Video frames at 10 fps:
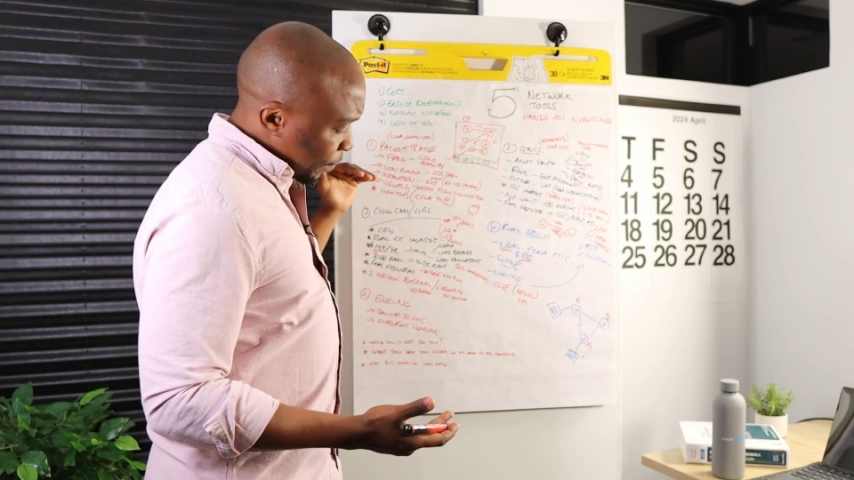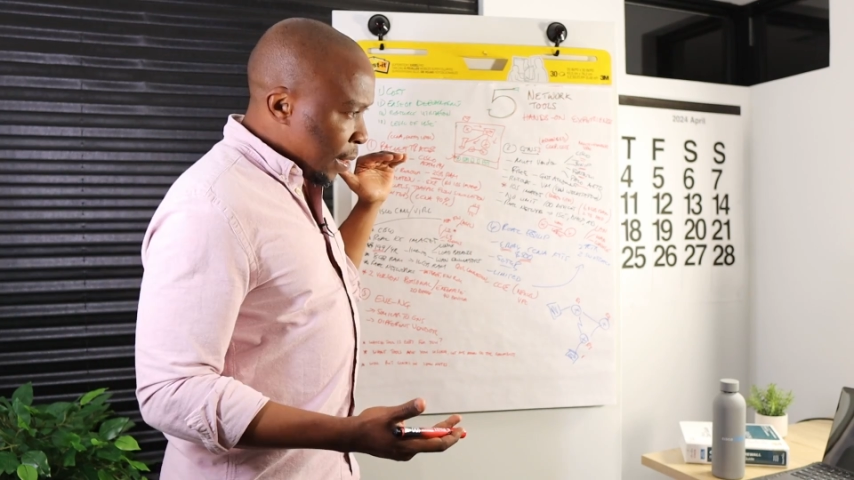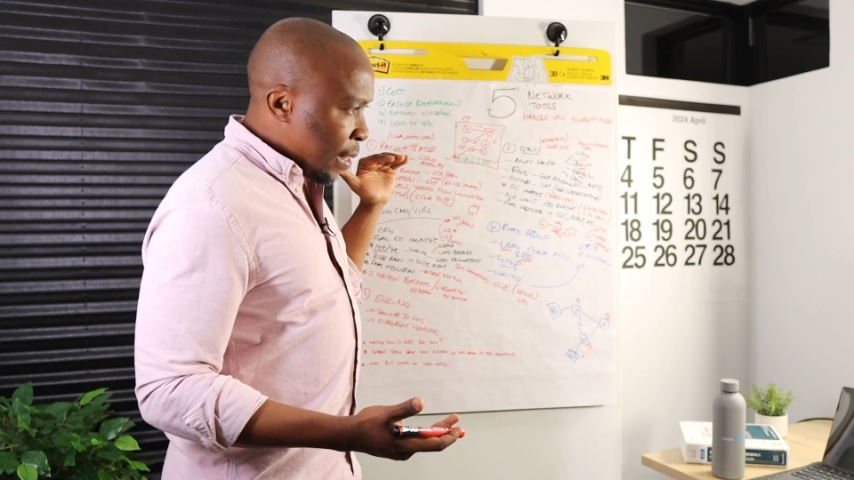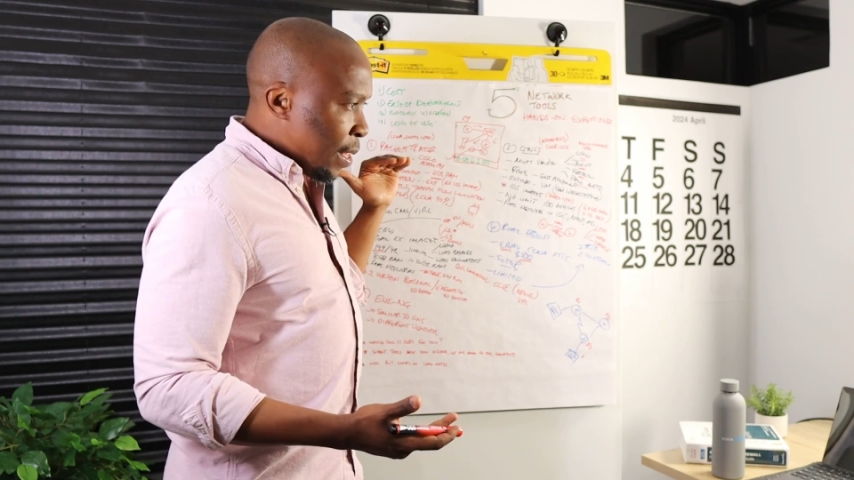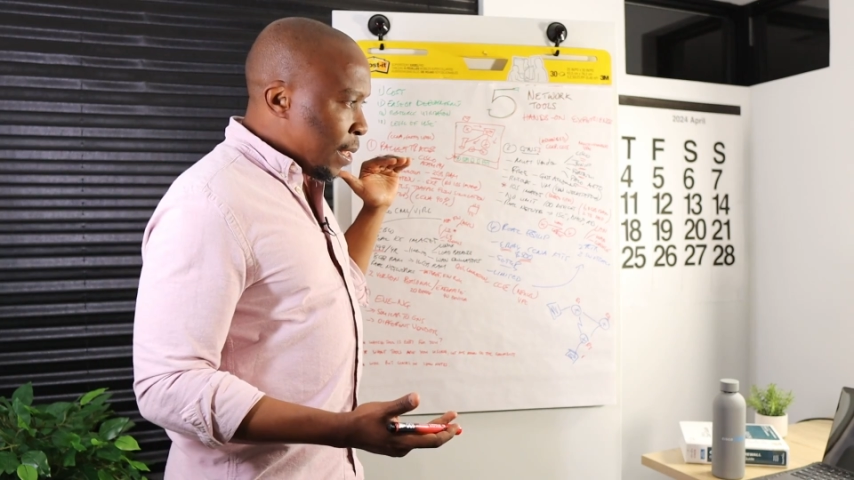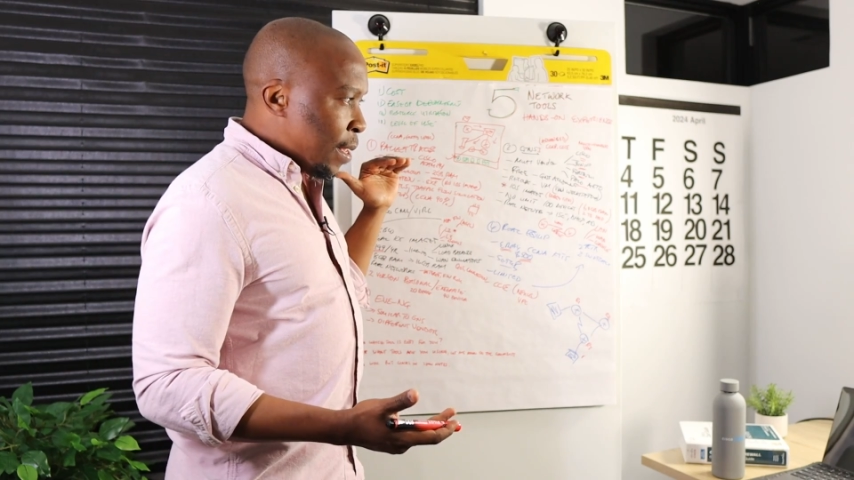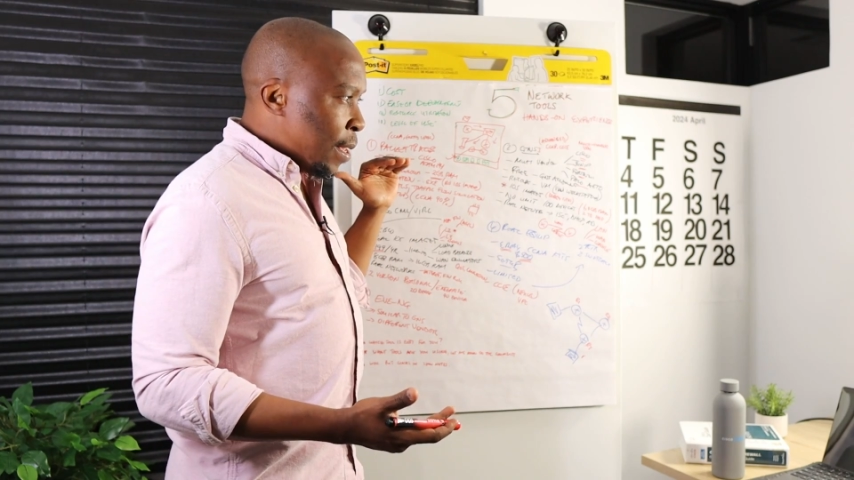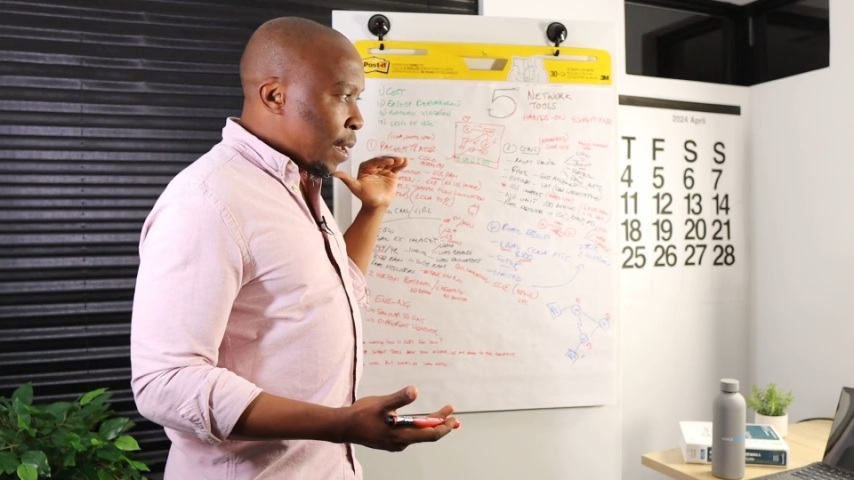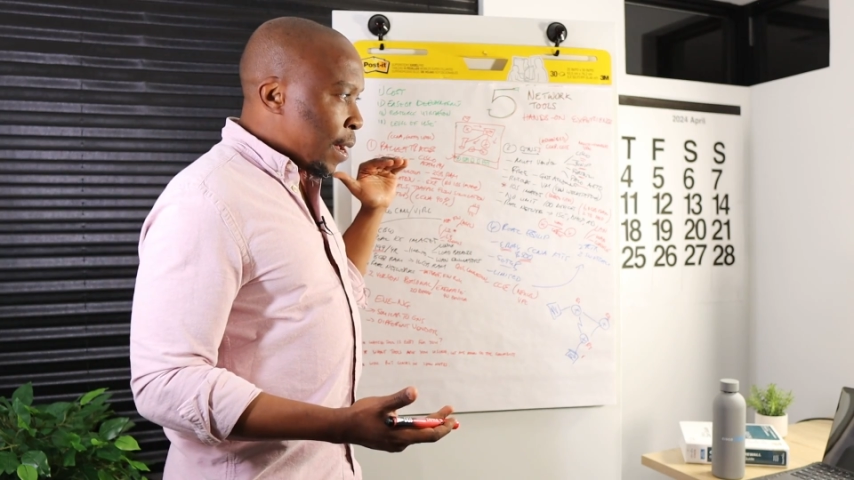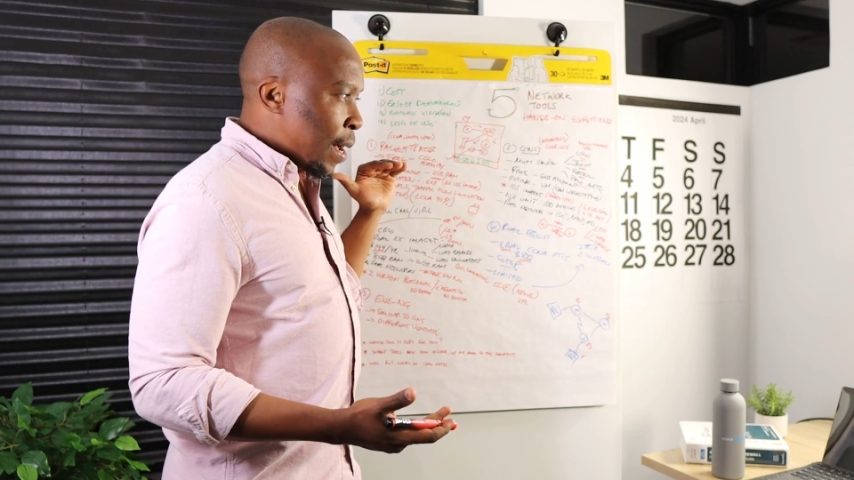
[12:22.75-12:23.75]

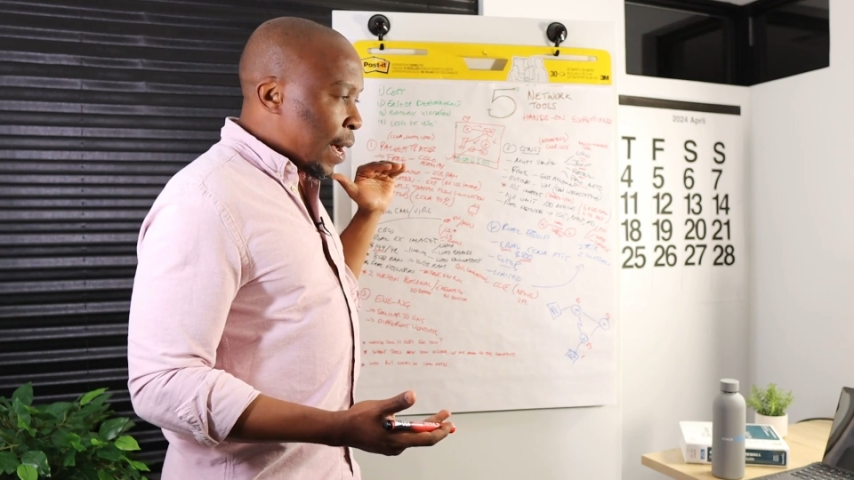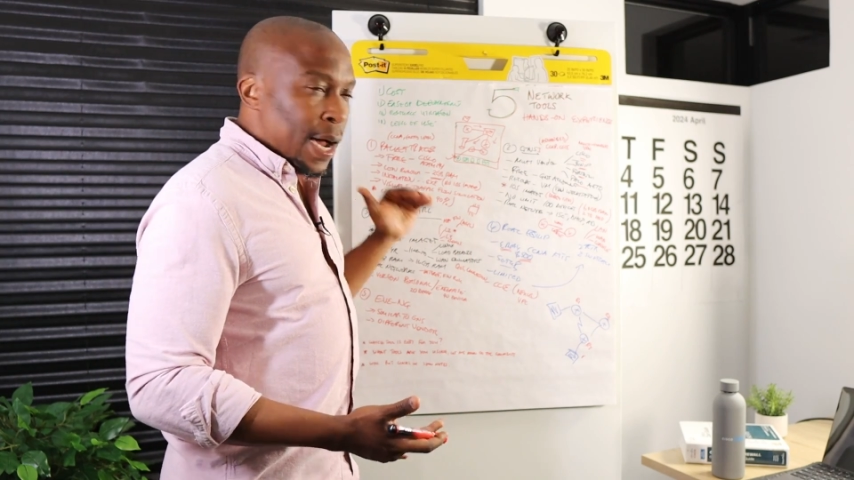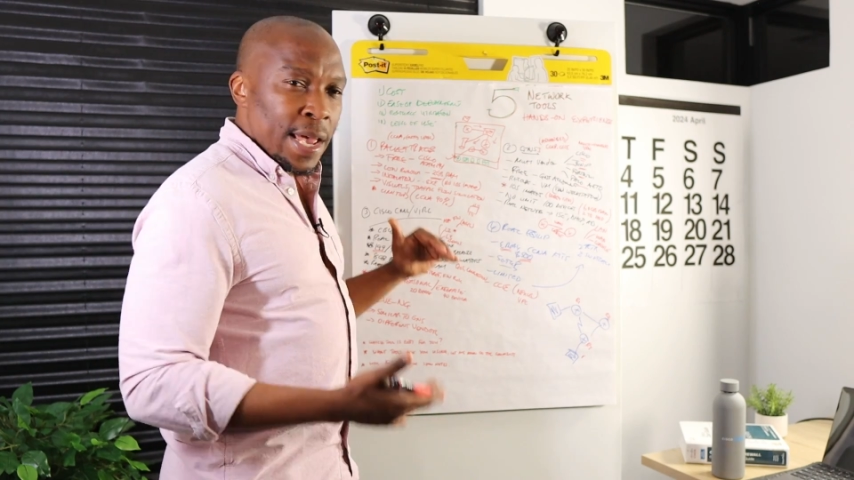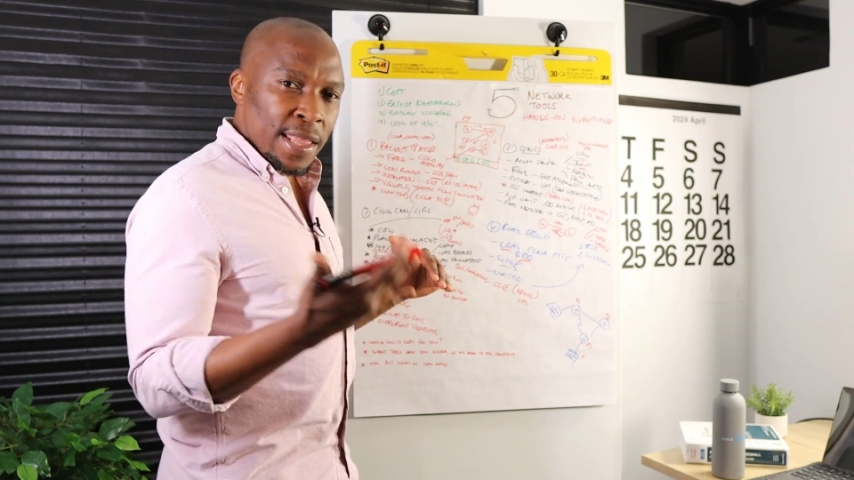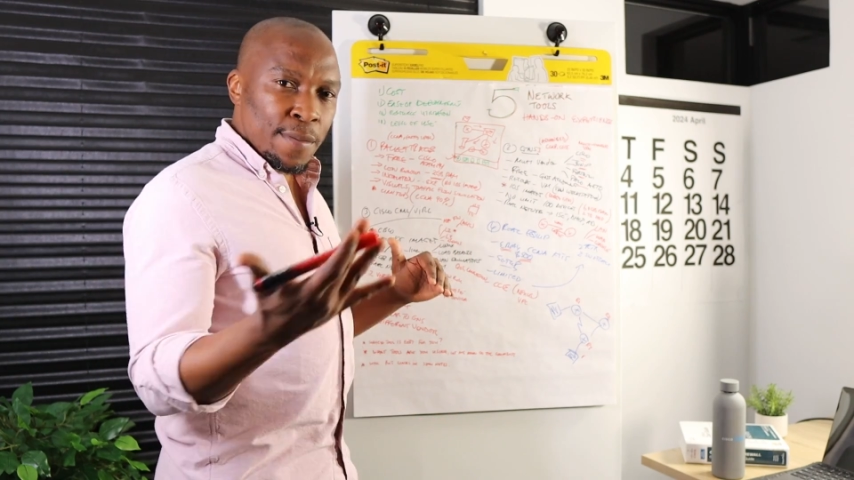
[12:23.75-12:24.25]
the higher